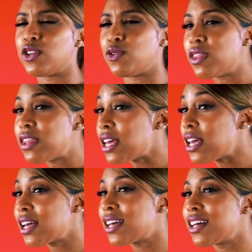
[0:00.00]
and you
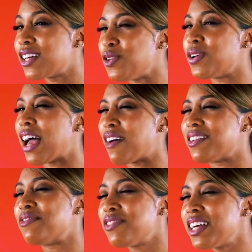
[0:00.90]
think you can have
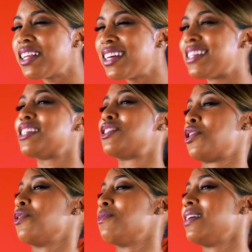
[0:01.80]
a feeling
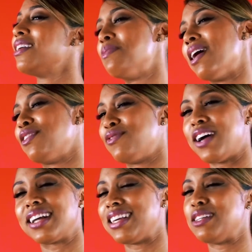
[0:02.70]
discernment about the
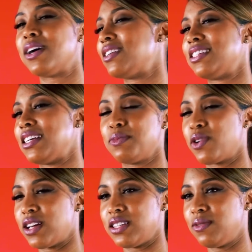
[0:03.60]
fact that he's about to say some
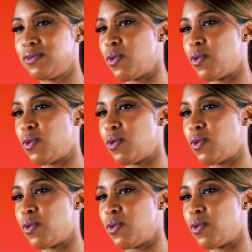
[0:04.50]
crazy,